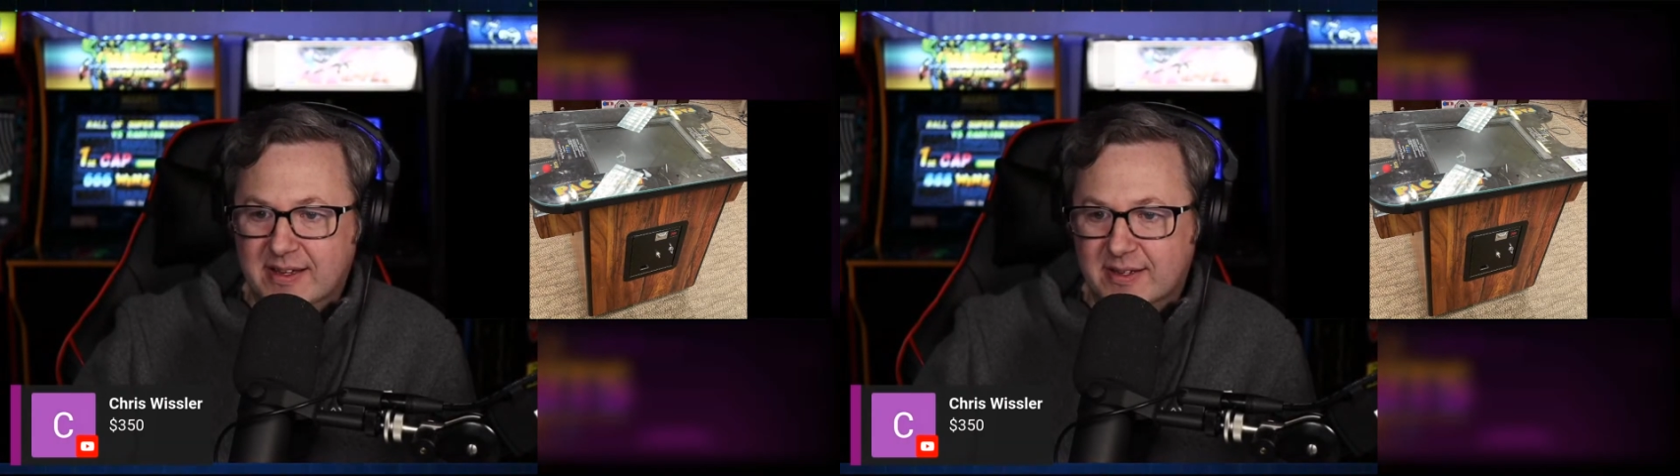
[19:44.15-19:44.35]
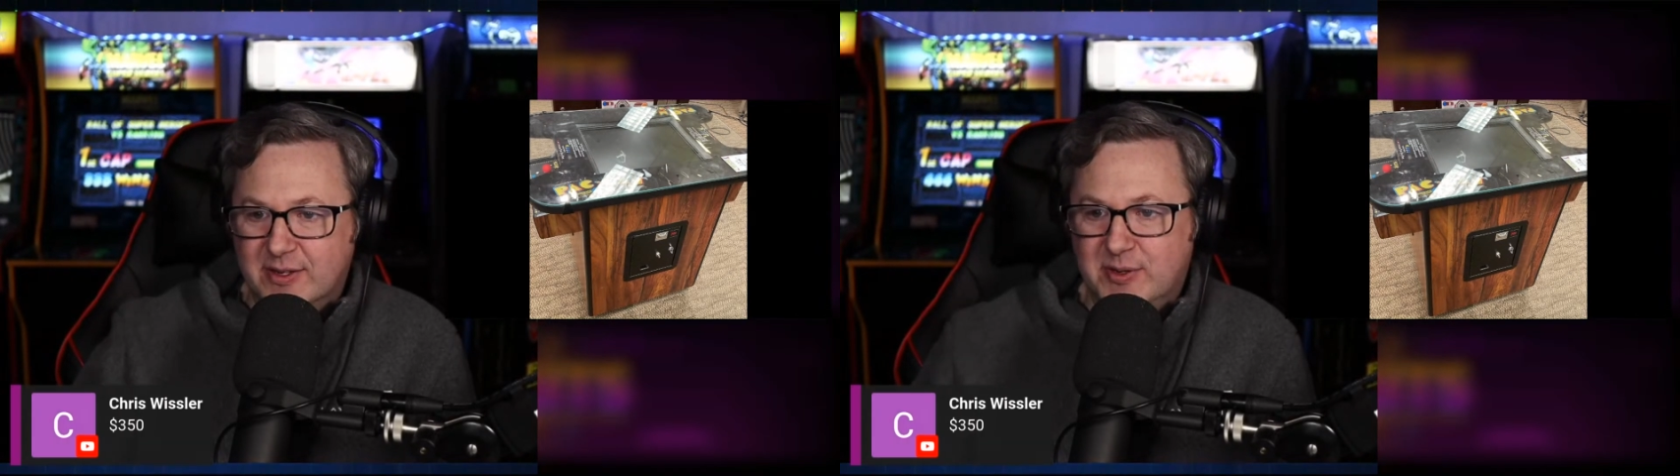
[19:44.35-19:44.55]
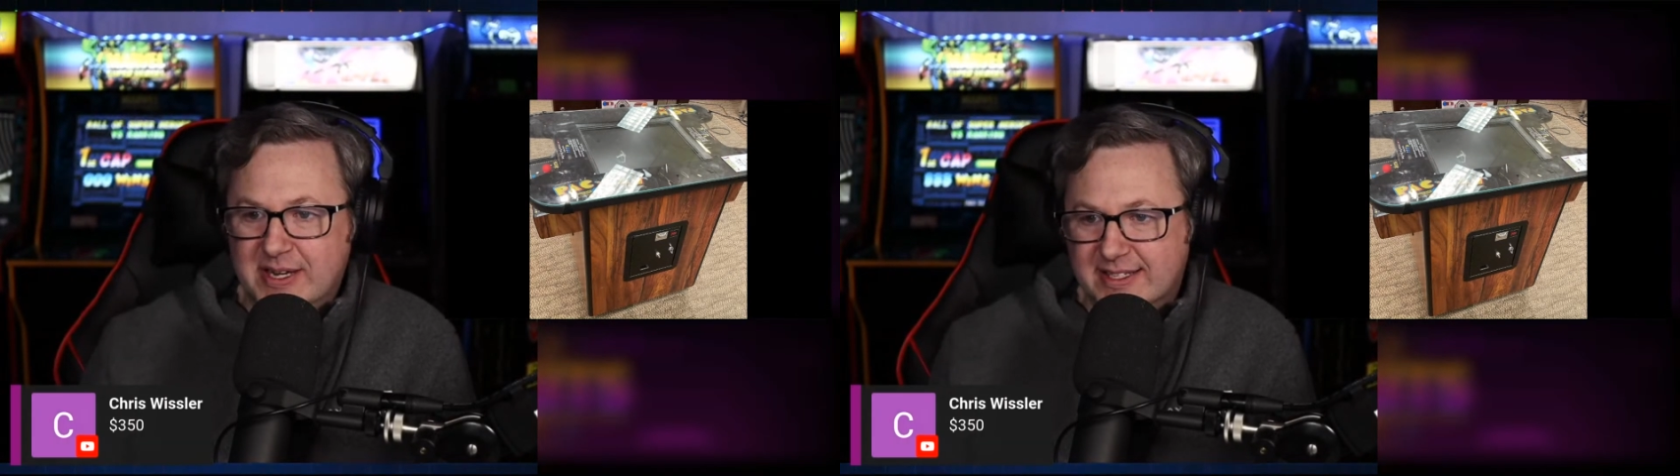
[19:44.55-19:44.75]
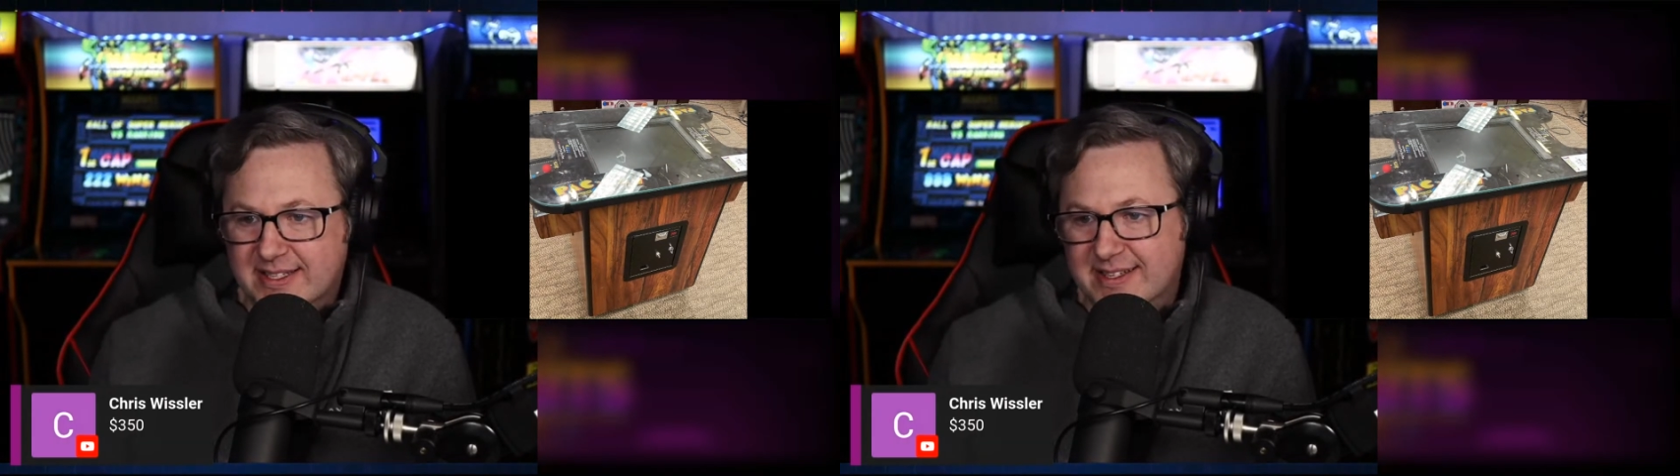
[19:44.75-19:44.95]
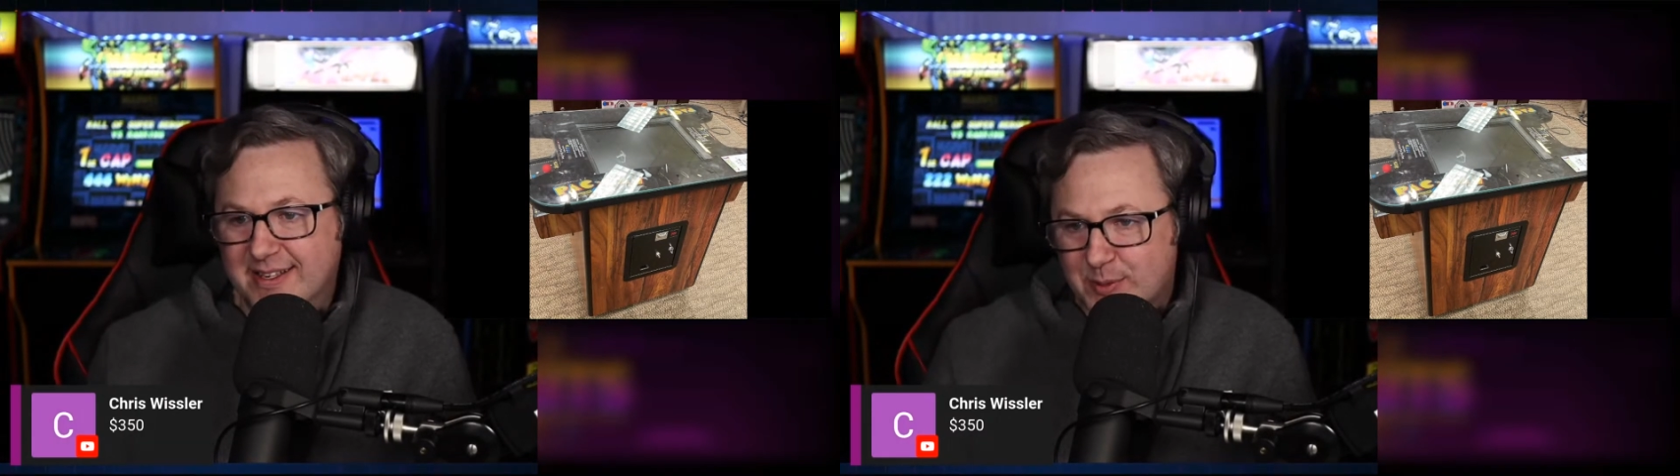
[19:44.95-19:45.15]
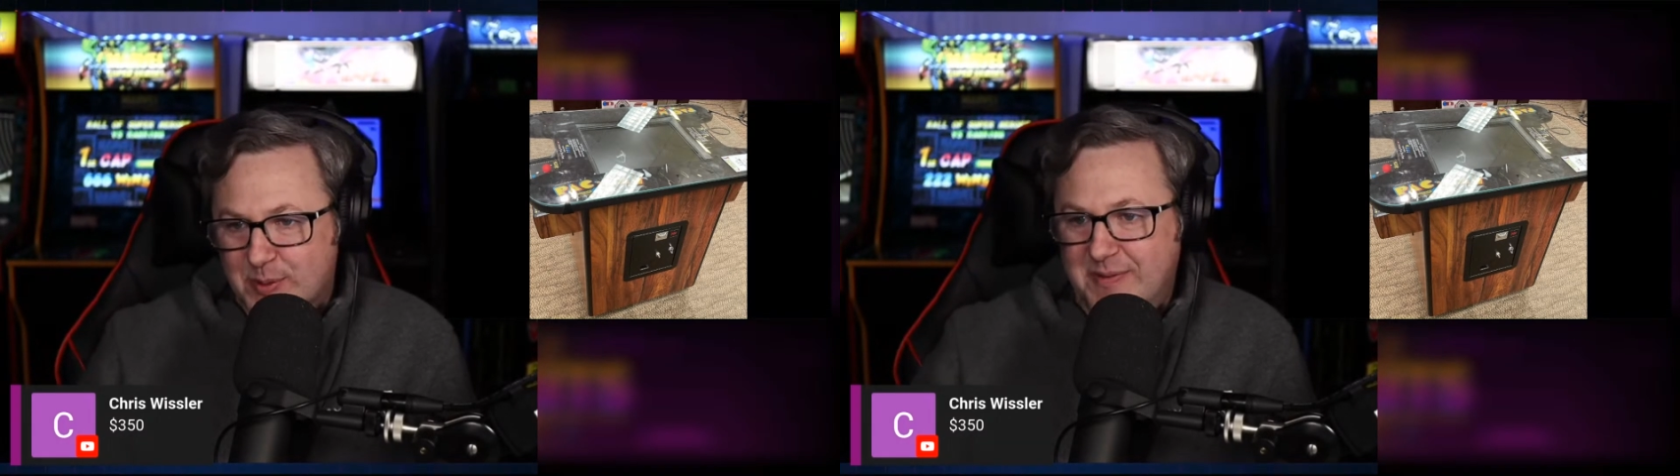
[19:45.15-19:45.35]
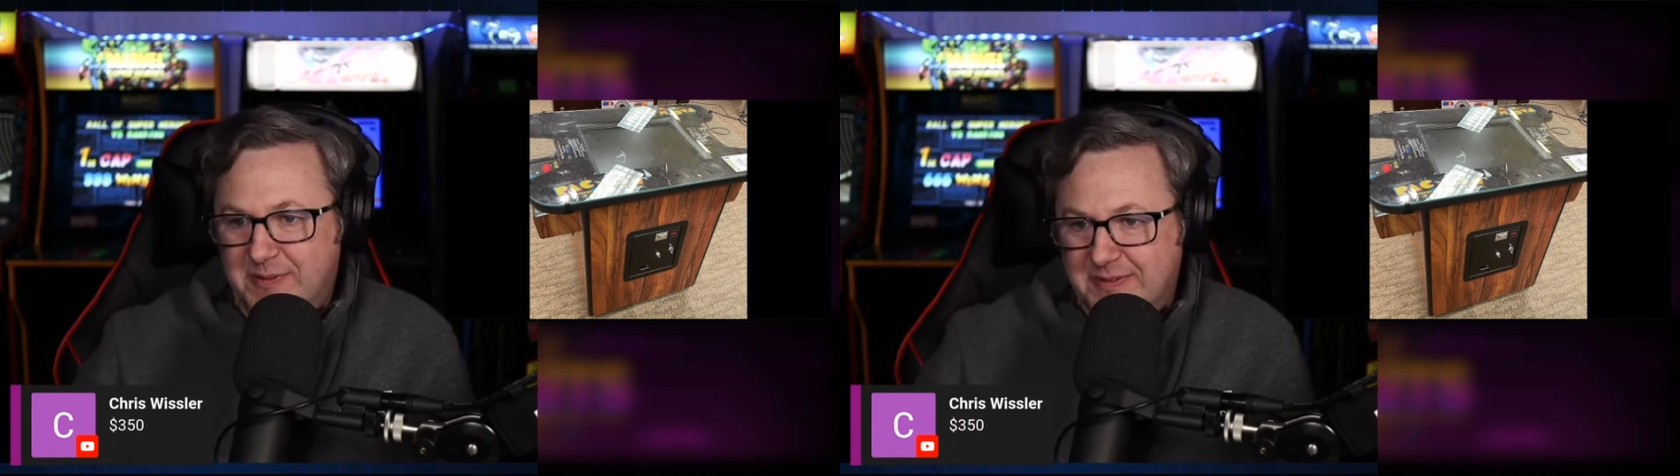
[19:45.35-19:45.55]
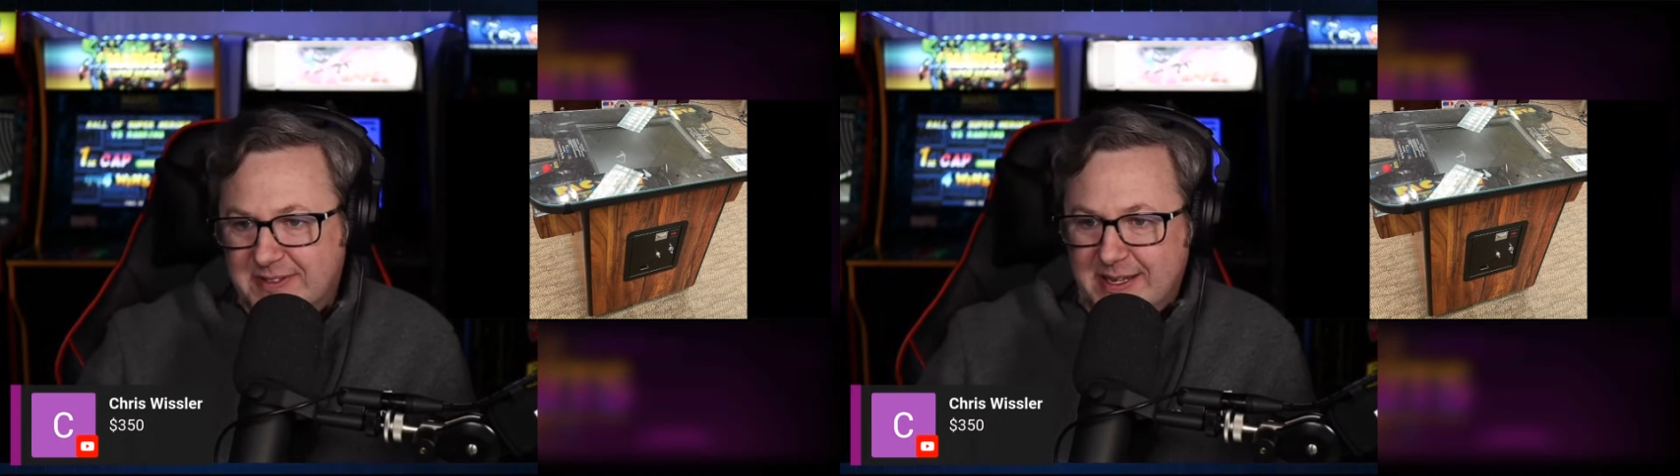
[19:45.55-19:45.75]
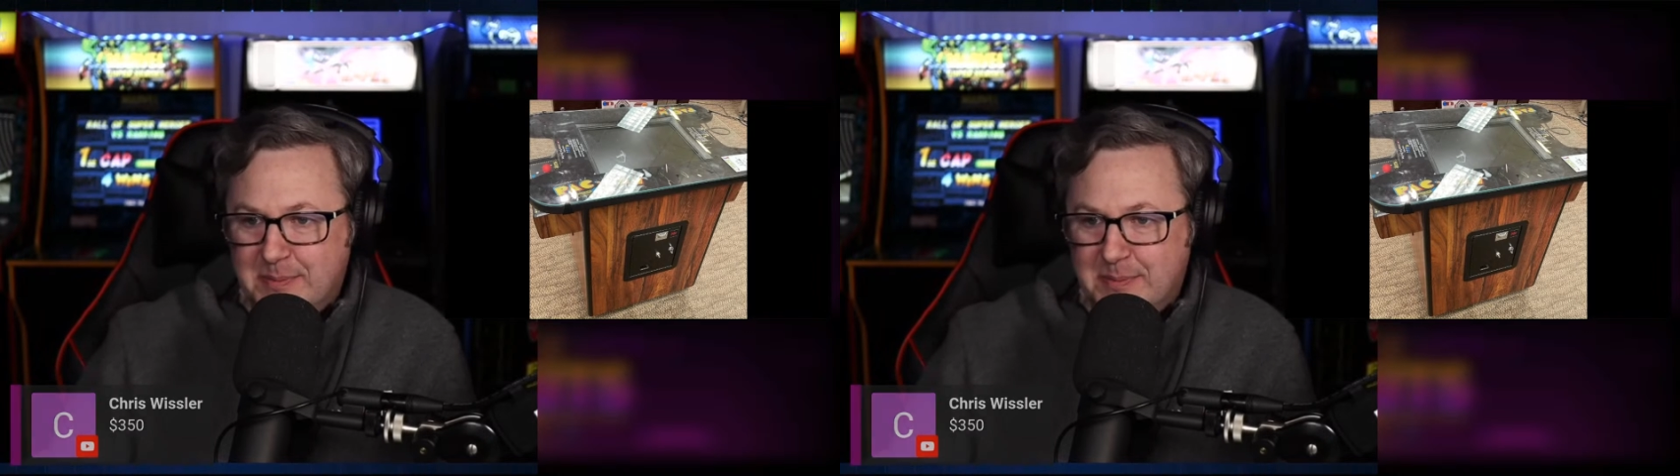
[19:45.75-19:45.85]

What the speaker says: Chris $350,